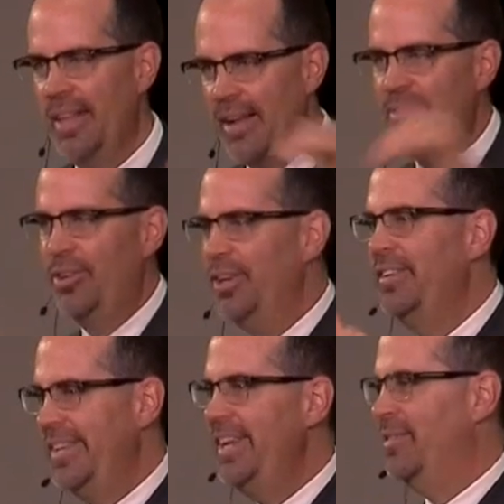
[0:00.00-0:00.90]
that's
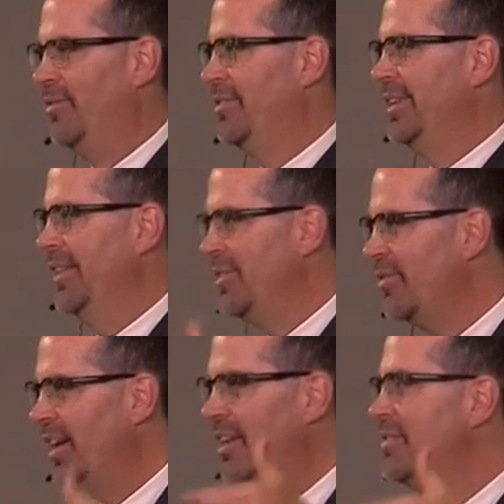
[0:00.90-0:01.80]
good deeds in
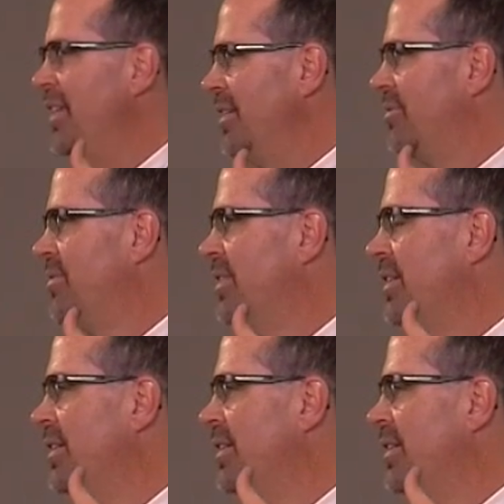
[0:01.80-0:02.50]
this context.